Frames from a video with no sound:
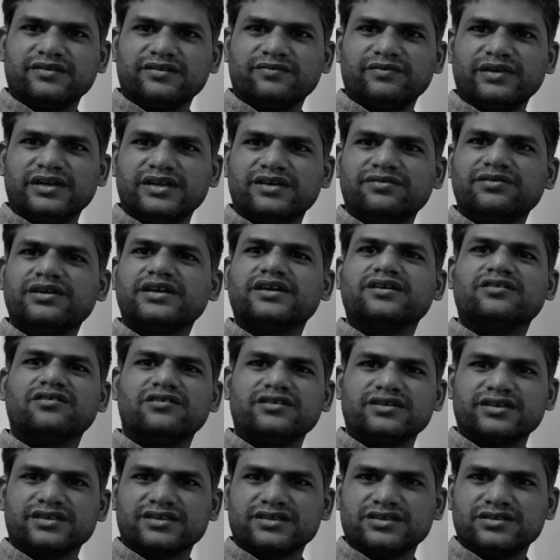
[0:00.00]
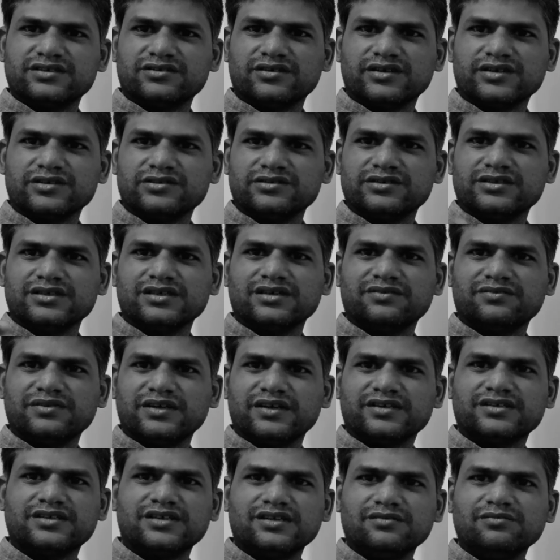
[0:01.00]
whenever a context you are using a
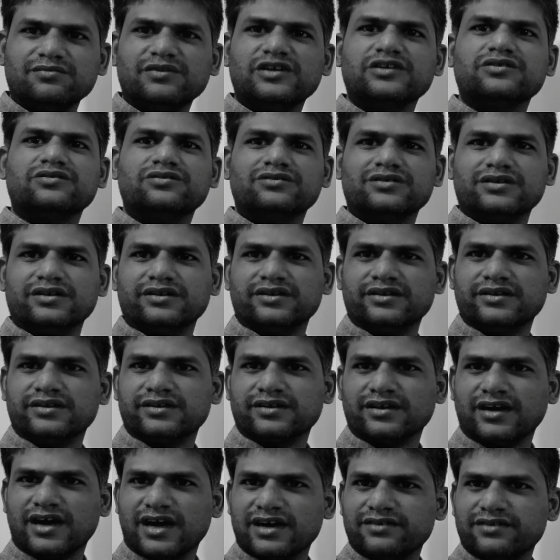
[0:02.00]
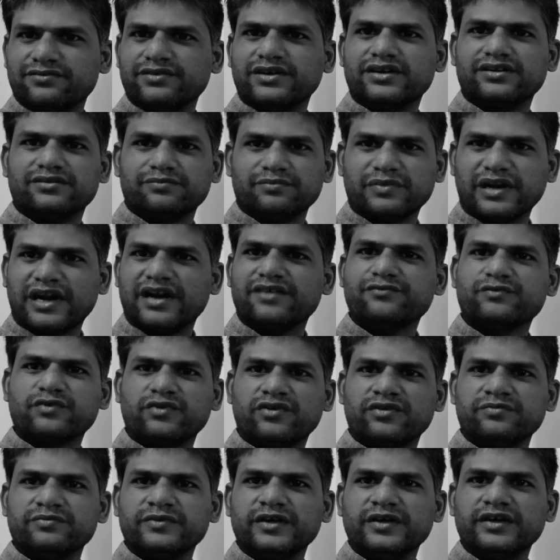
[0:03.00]
extremely good hardware
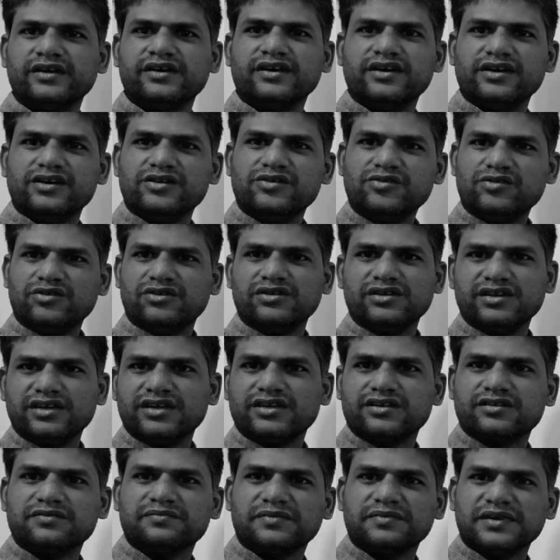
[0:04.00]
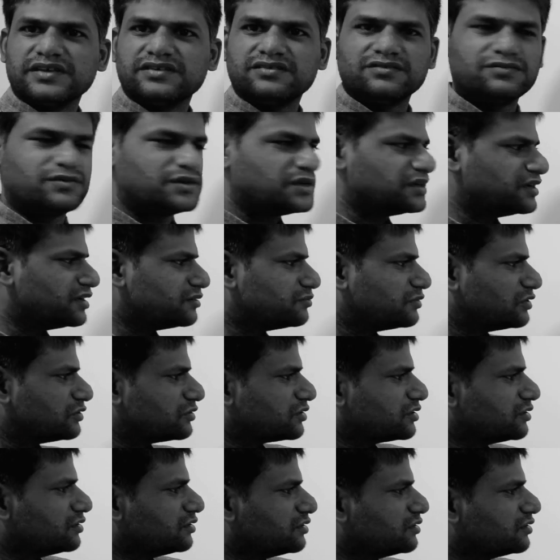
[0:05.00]
platform, you don't need to much worry
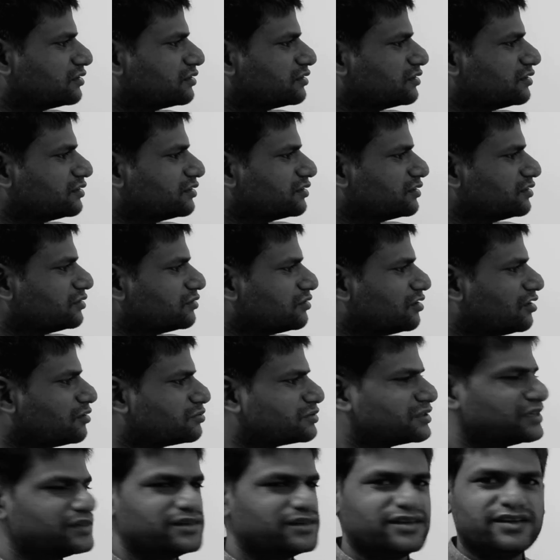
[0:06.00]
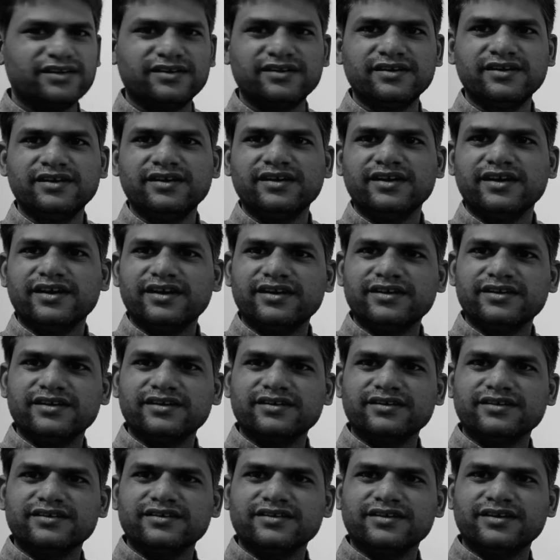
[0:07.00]
about option A. And
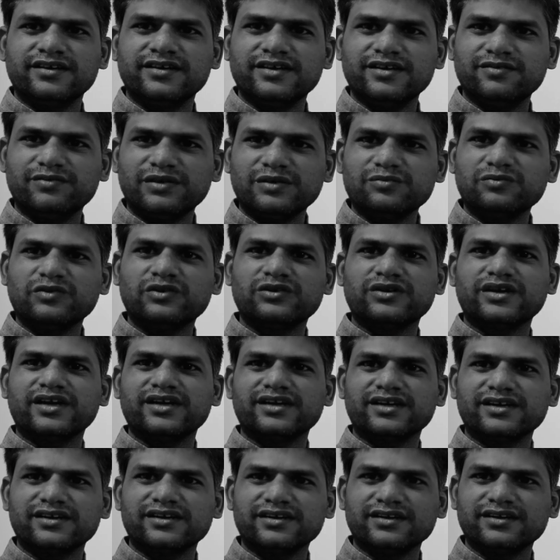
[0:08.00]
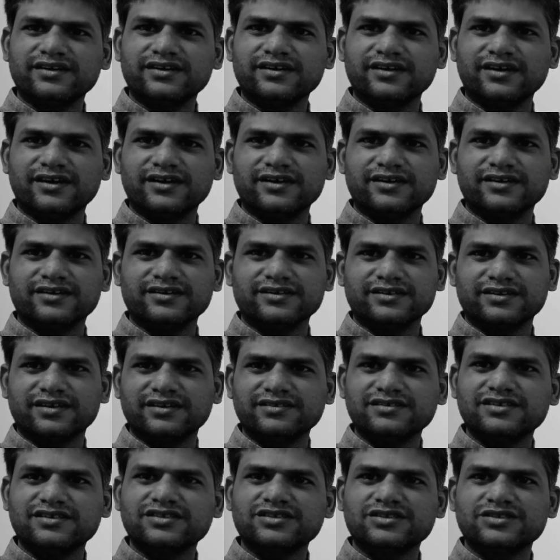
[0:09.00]
even more, I can
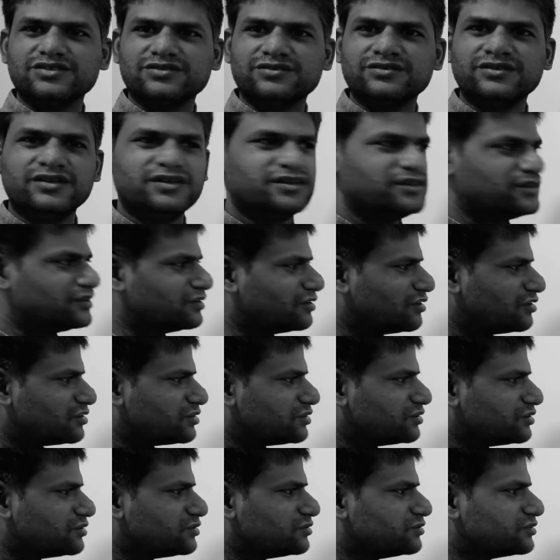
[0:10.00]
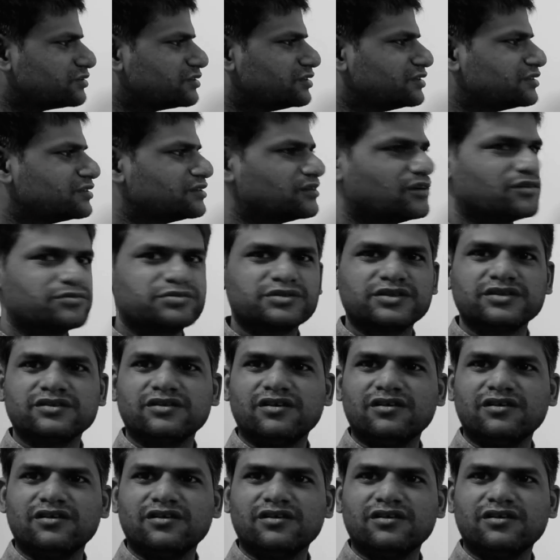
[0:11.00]
suggest you not to use this option,